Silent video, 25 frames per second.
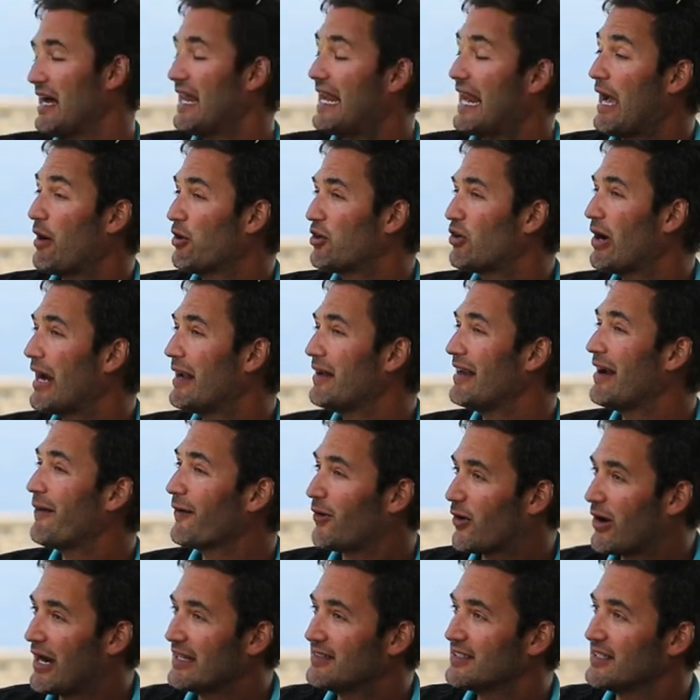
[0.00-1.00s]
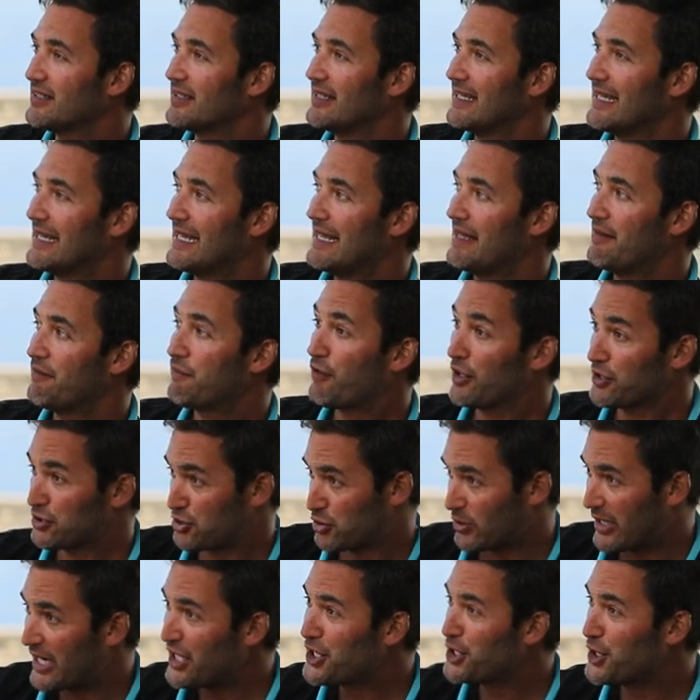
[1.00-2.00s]
And now, grant, now granted,
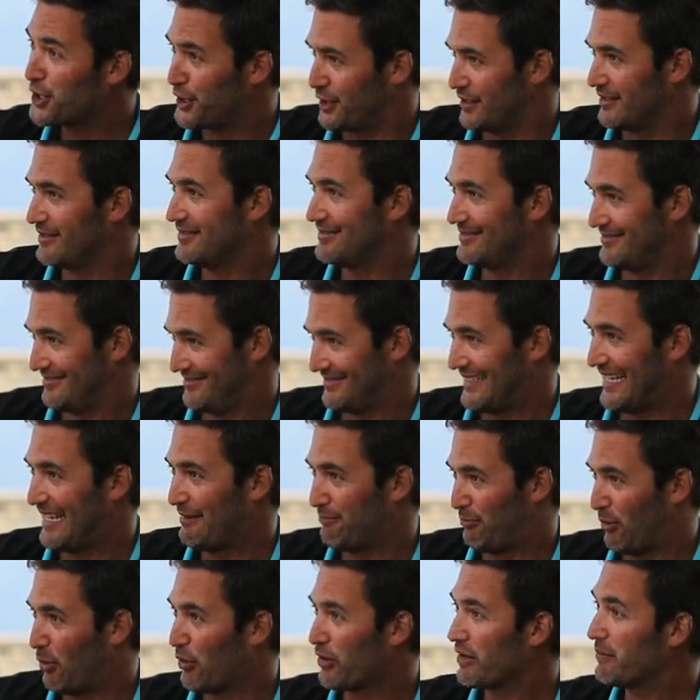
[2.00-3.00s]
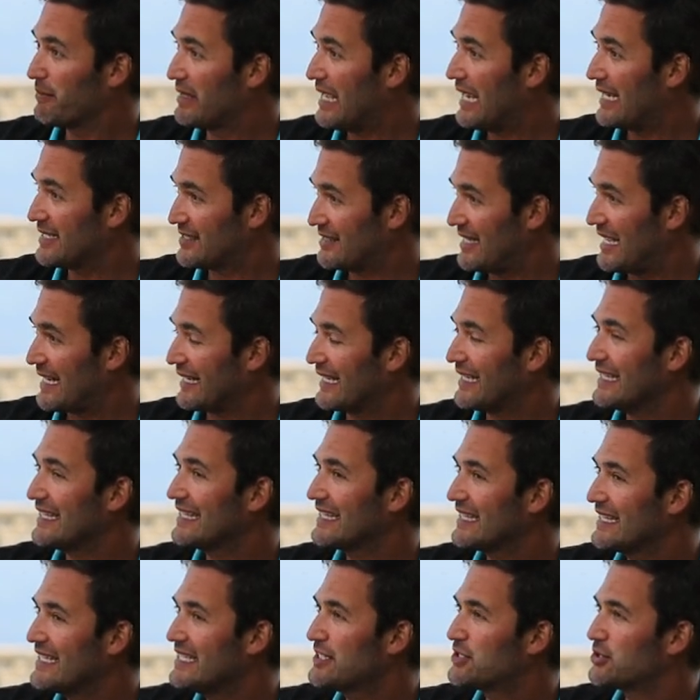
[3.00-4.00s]
frustration and boredom, yes, that
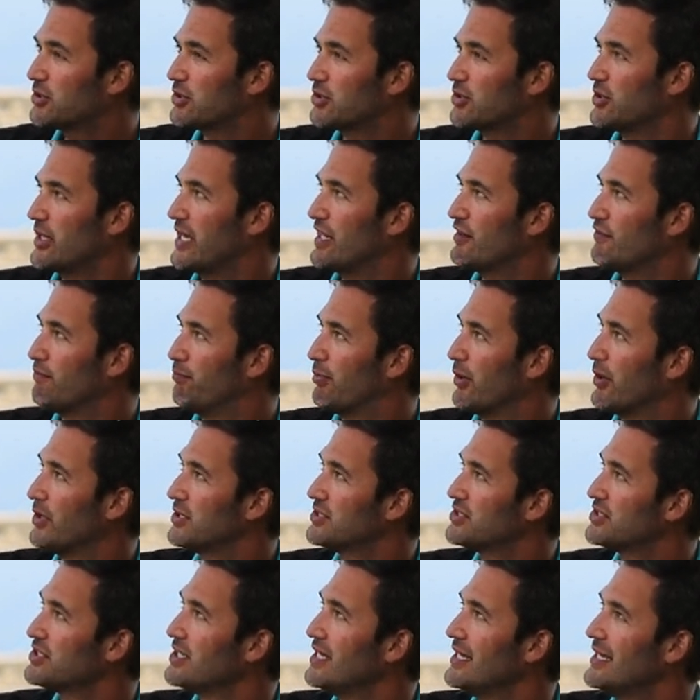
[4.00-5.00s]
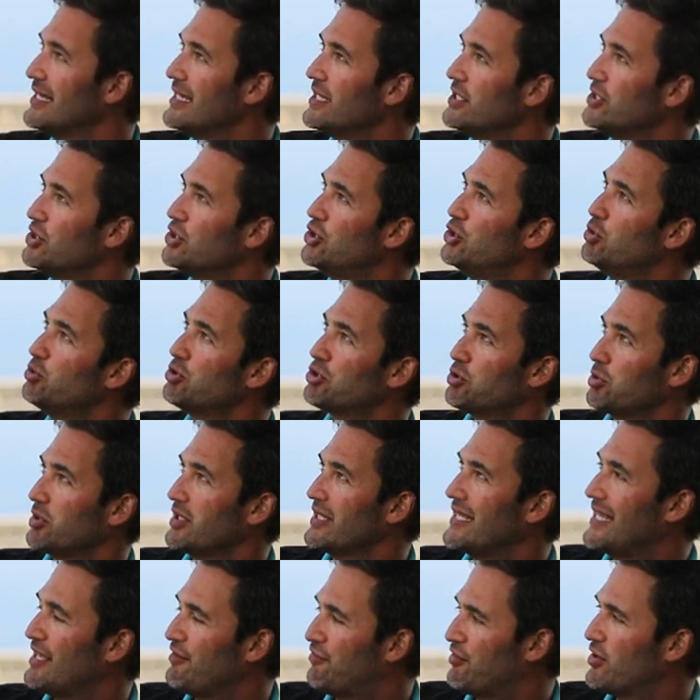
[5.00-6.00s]
can lead to creative bursts.
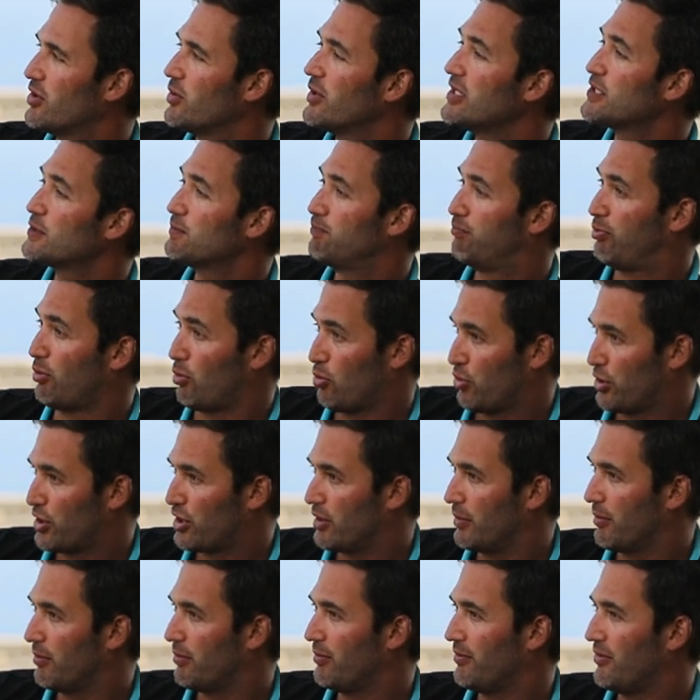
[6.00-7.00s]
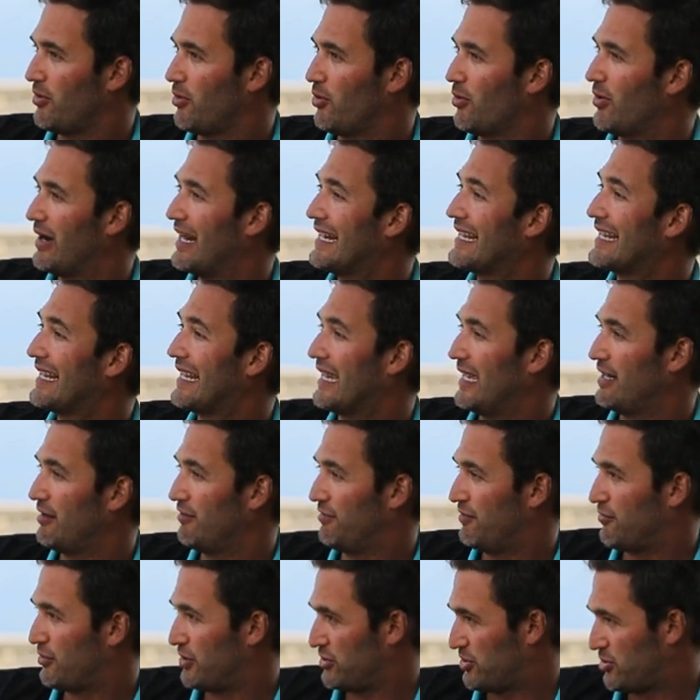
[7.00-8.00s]
Usually, if there is boredom or any kind
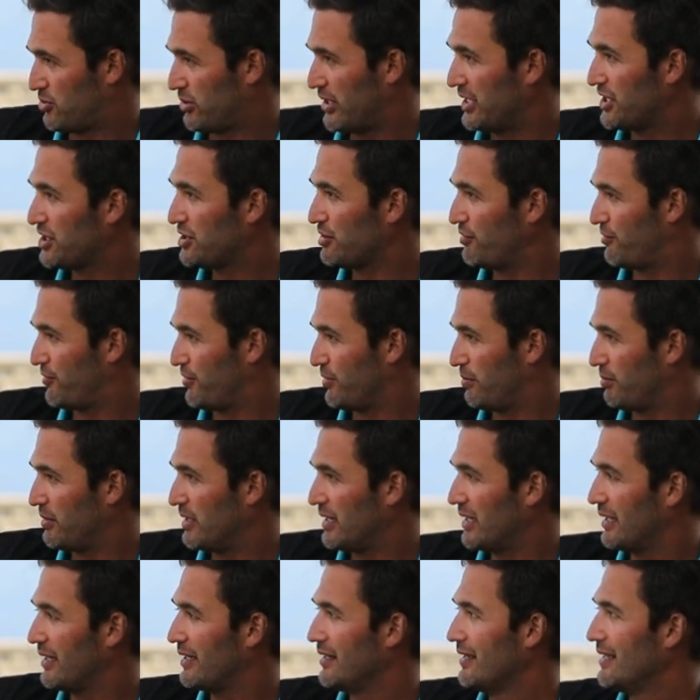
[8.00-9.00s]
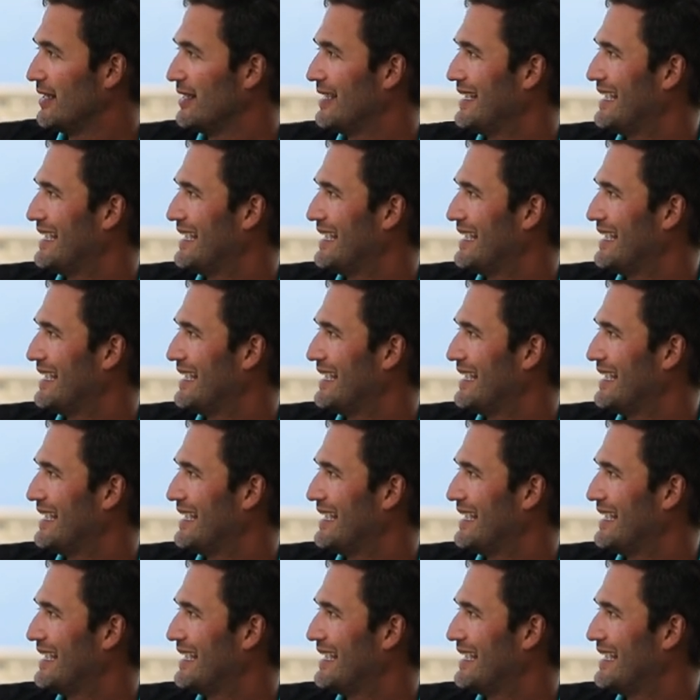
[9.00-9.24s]
of frustration for me,